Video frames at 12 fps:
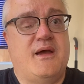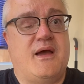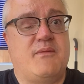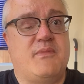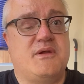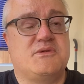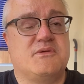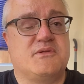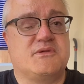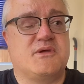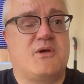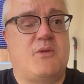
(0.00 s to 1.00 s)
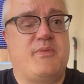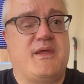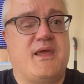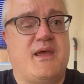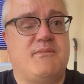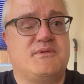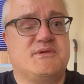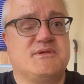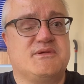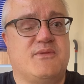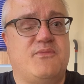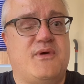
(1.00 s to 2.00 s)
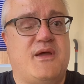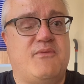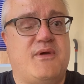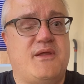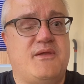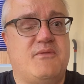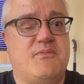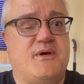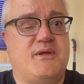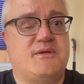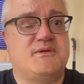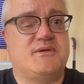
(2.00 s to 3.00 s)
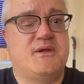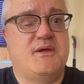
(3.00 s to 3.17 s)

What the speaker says: and make sure there's a copy kept somewhere where you might